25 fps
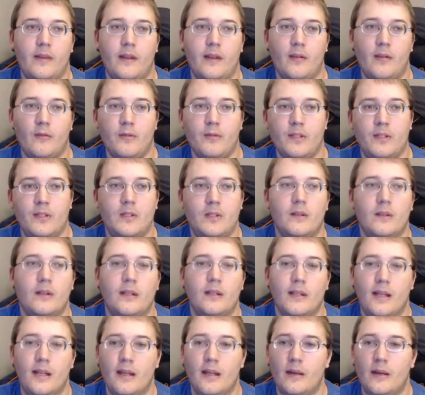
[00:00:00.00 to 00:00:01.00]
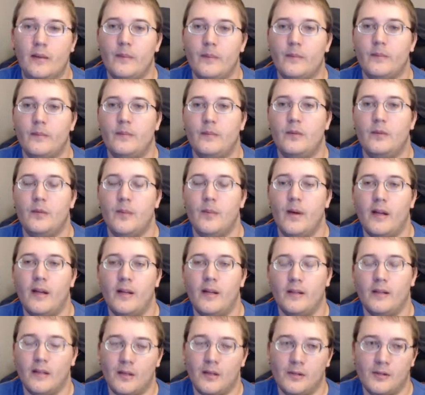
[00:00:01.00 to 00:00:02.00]
that recently came to my
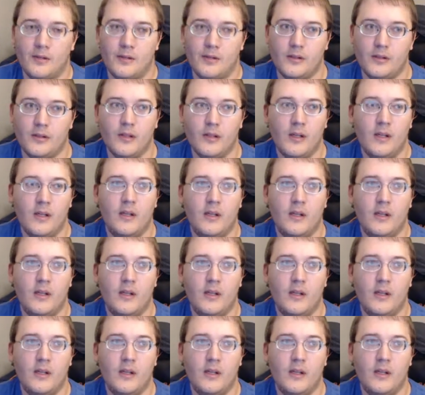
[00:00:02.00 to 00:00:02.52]
attention